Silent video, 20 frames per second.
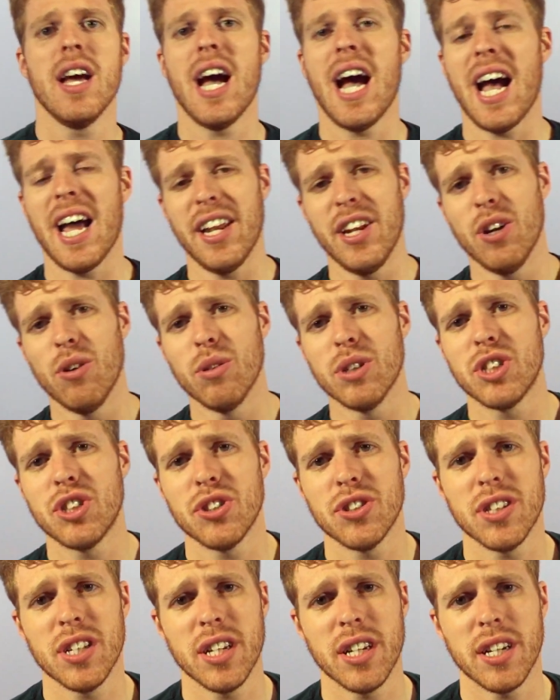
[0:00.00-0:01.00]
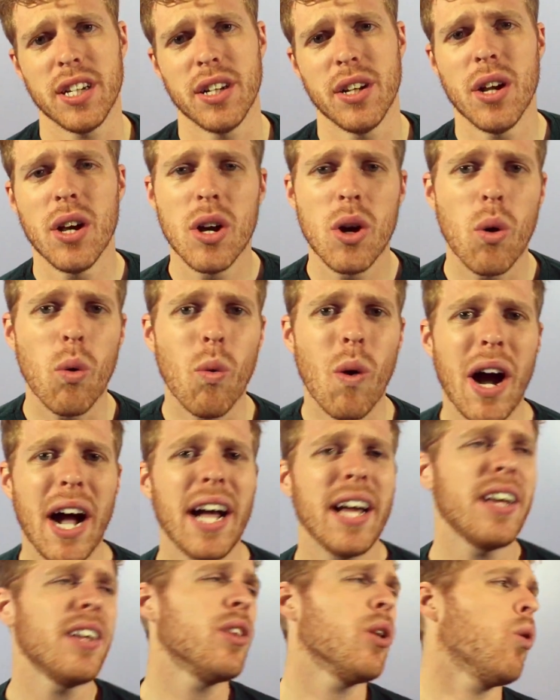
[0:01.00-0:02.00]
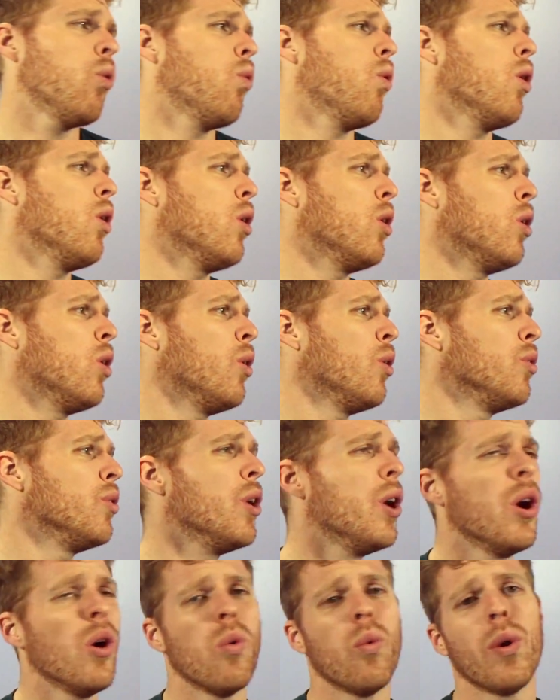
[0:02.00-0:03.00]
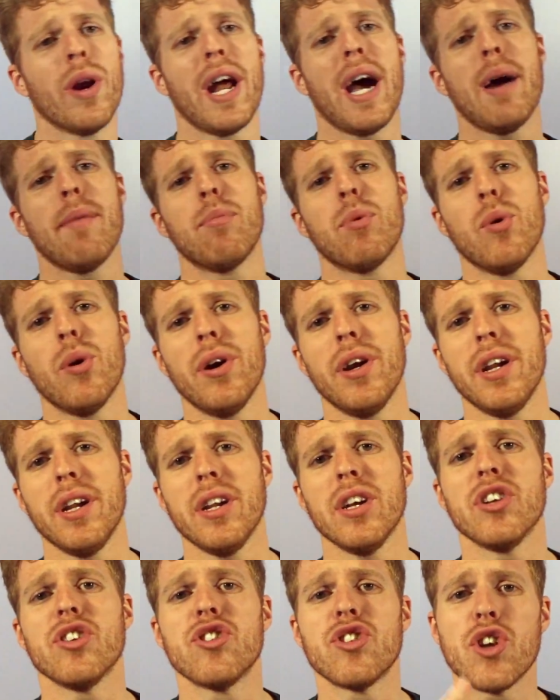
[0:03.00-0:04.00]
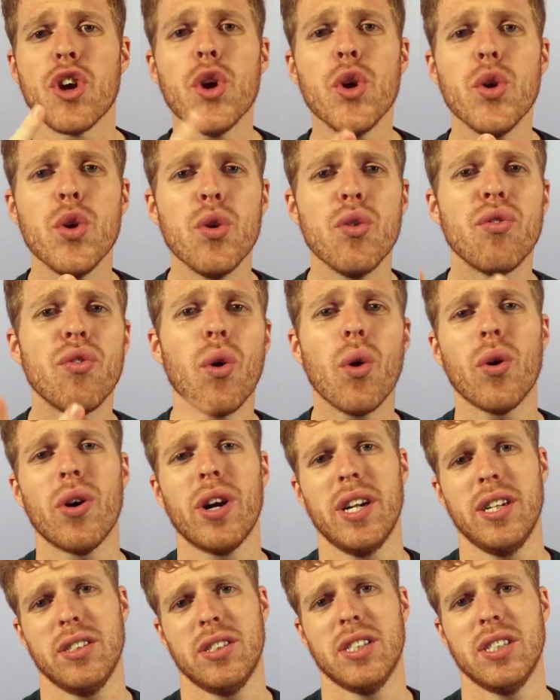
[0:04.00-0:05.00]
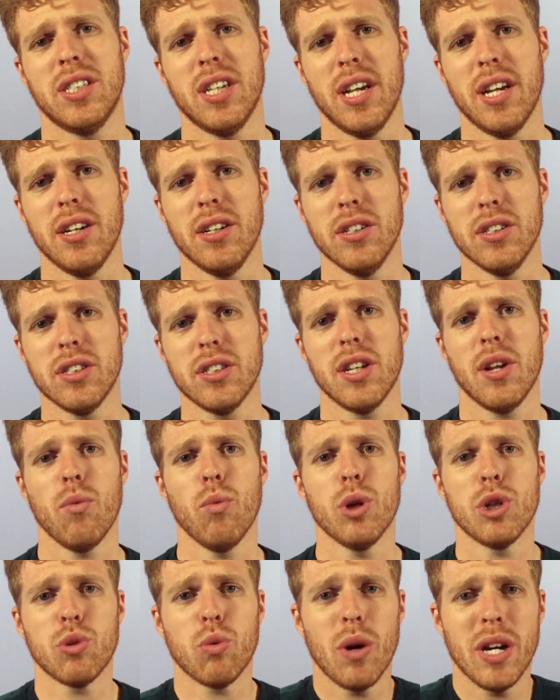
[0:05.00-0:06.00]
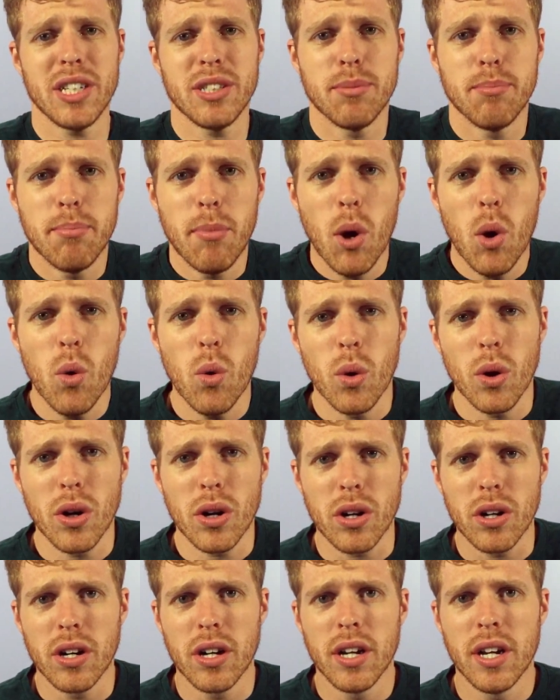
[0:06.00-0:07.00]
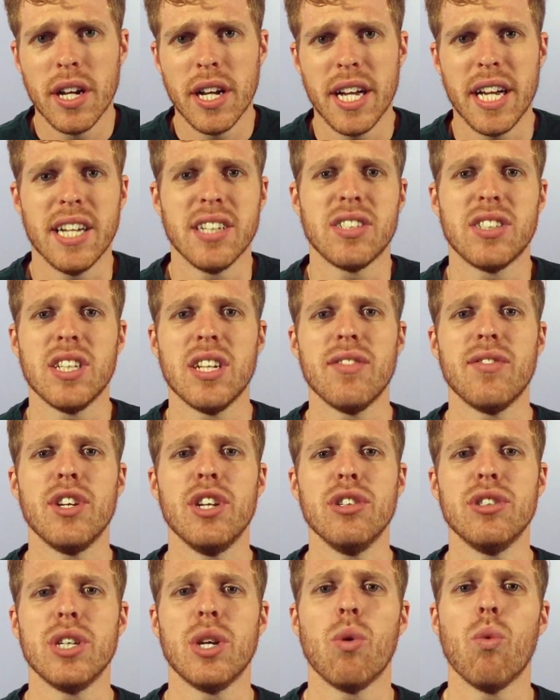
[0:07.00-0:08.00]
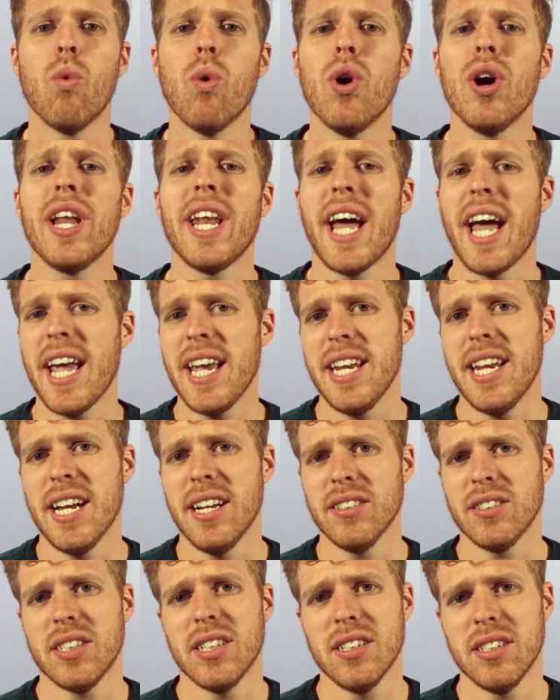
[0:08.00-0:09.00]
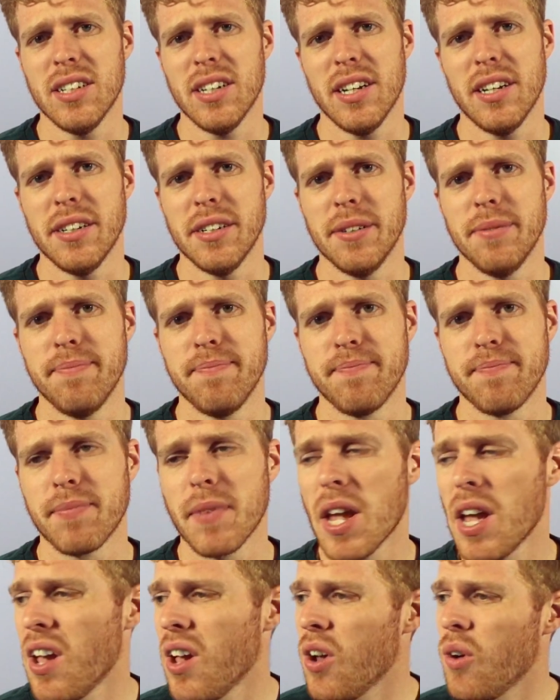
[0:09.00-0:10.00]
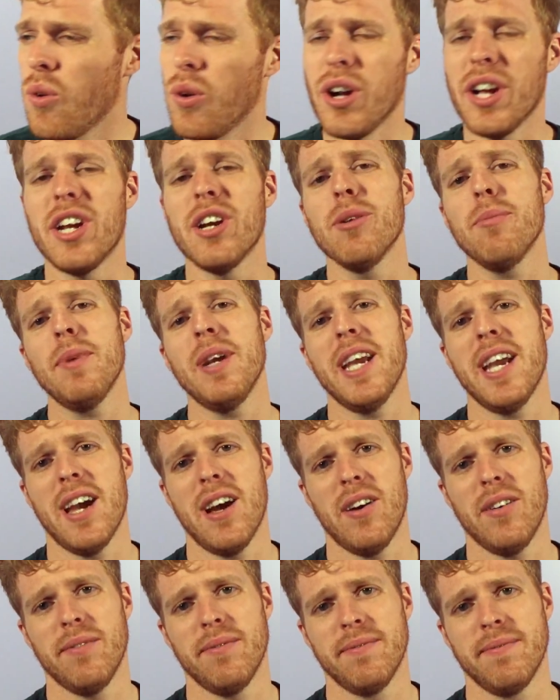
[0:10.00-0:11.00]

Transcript: I know what you're thinking. Why in the world would I bring 2 4-ounce containers, which weighs more, instead of using 1 8-ounce container? Well, hear me out.